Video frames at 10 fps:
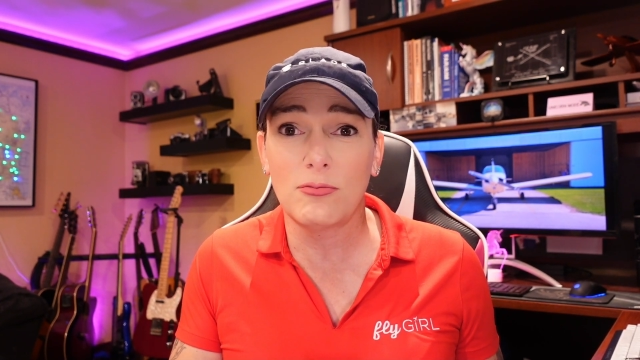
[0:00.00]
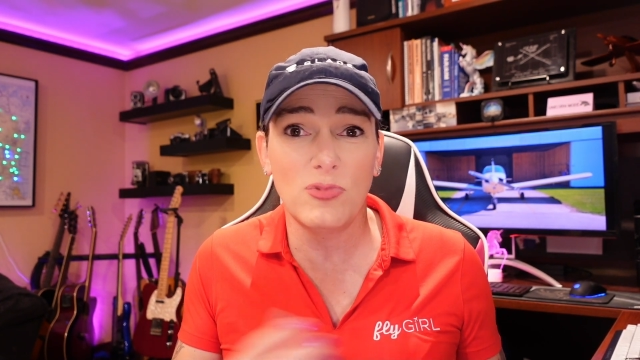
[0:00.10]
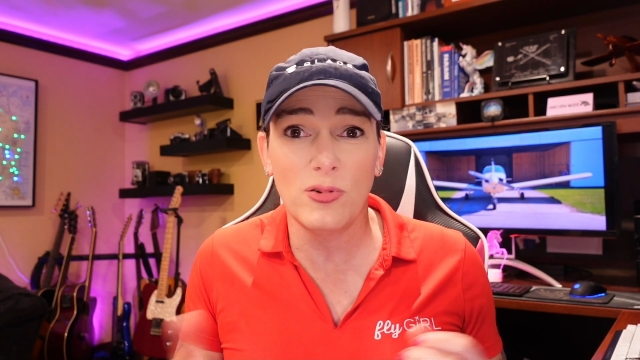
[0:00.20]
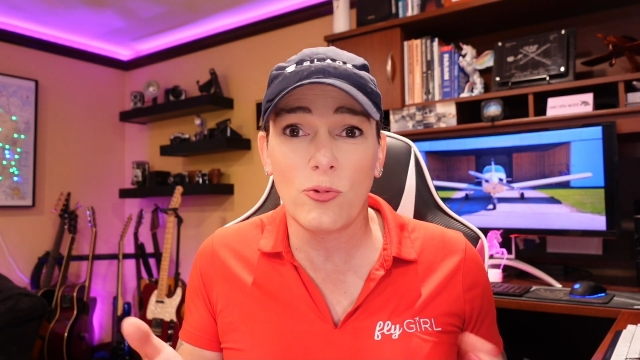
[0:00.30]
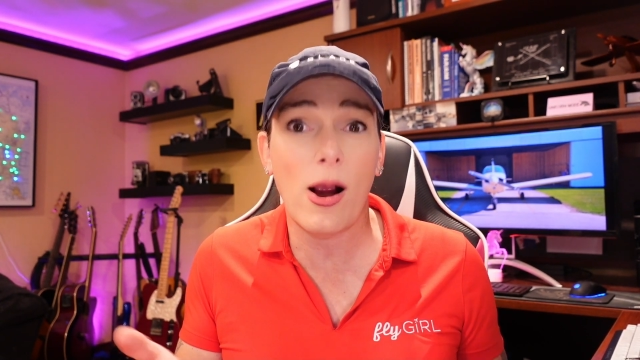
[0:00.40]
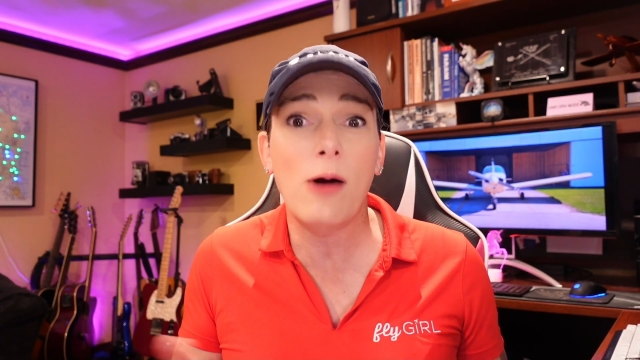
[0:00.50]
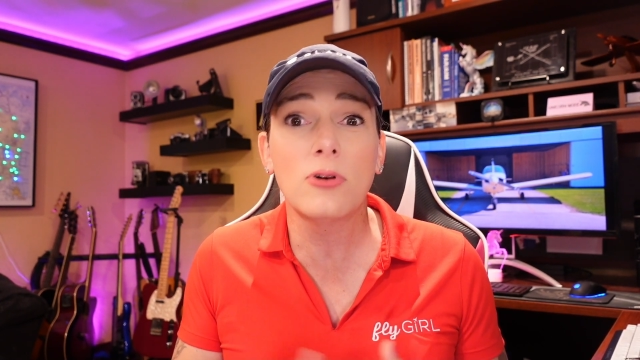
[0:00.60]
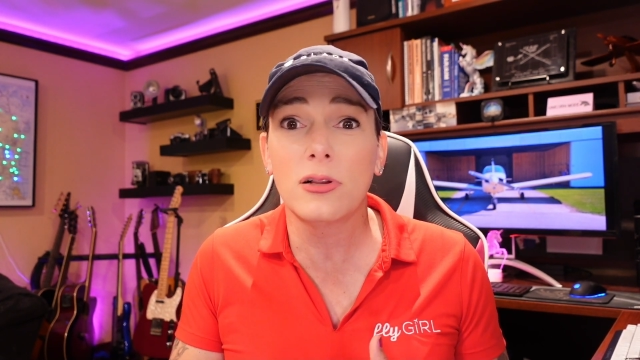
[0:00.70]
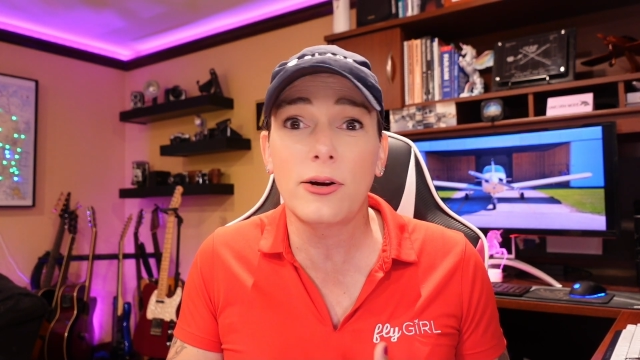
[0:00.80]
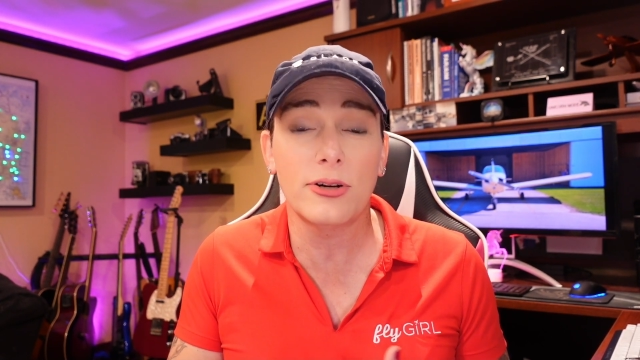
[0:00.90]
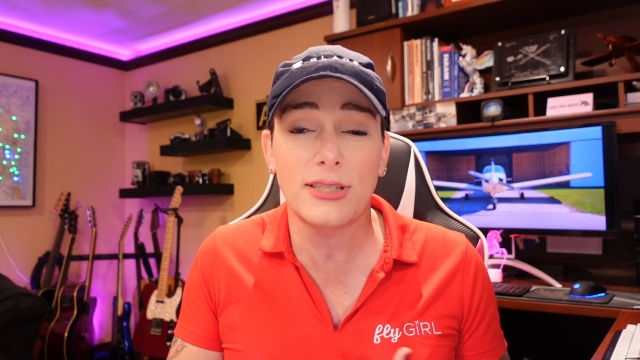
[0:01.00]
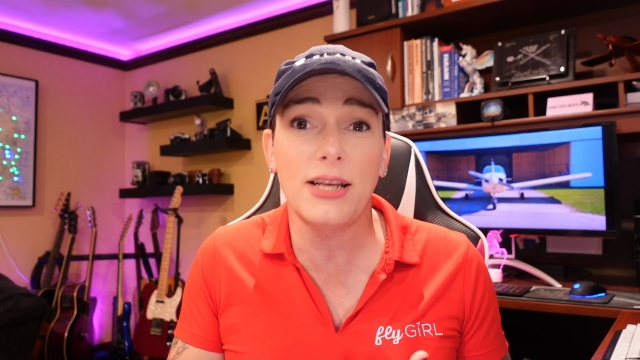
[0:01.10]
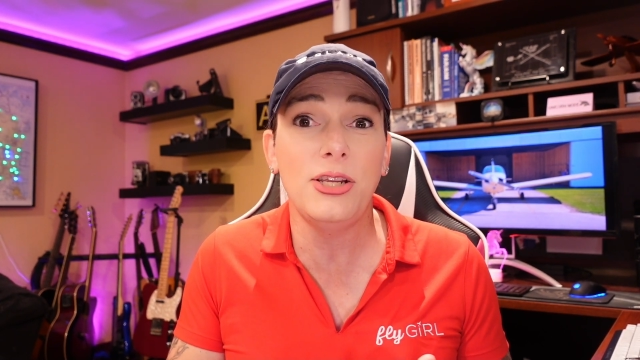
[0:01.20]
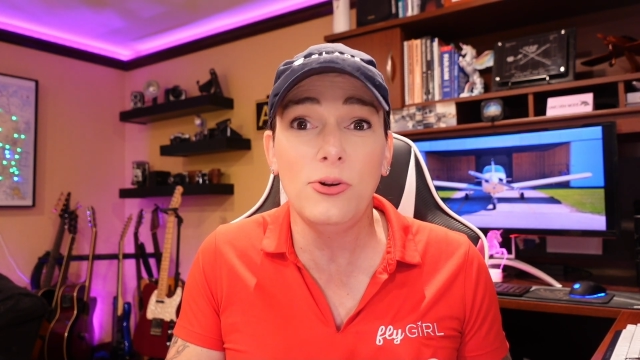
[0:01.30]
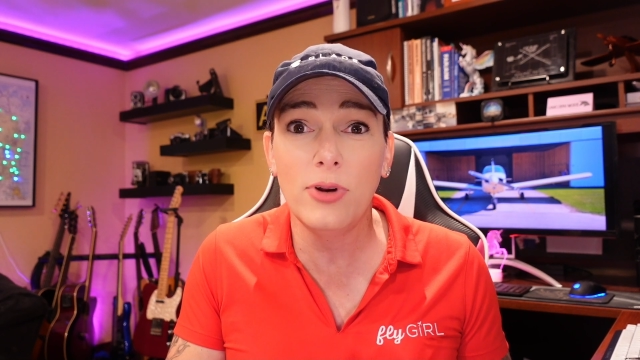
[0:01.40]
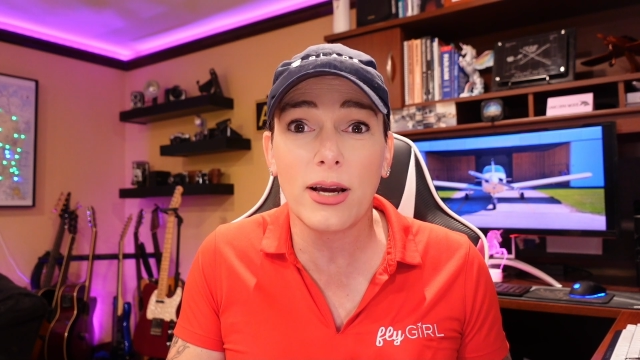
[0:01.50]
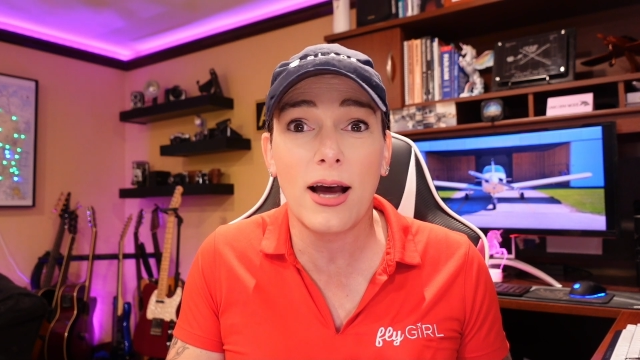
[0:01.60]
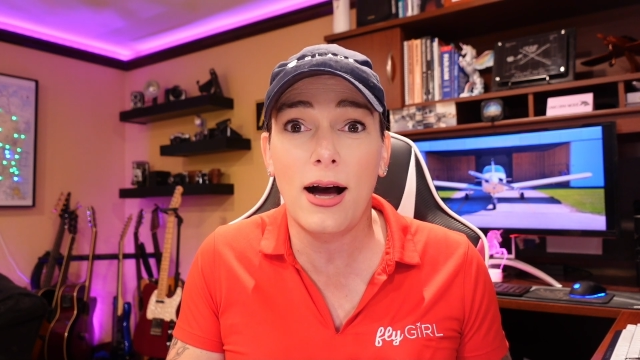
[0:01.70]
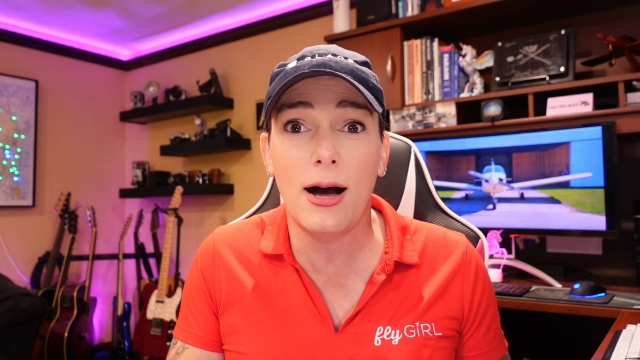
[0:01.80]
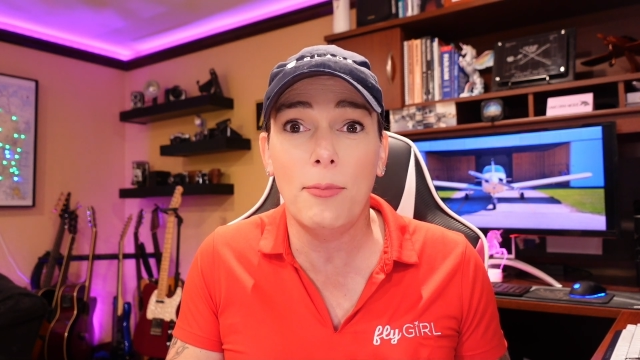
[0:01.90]
ground clearance on
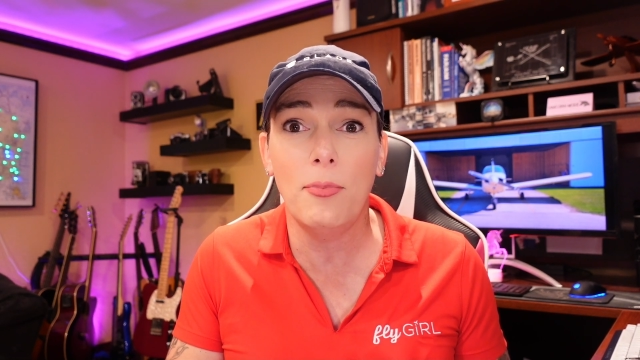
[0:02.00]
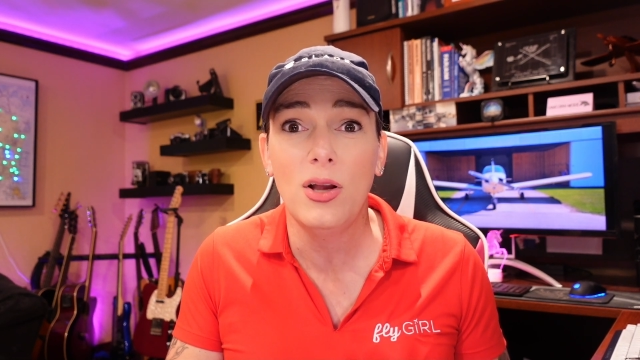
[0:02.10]
Unicom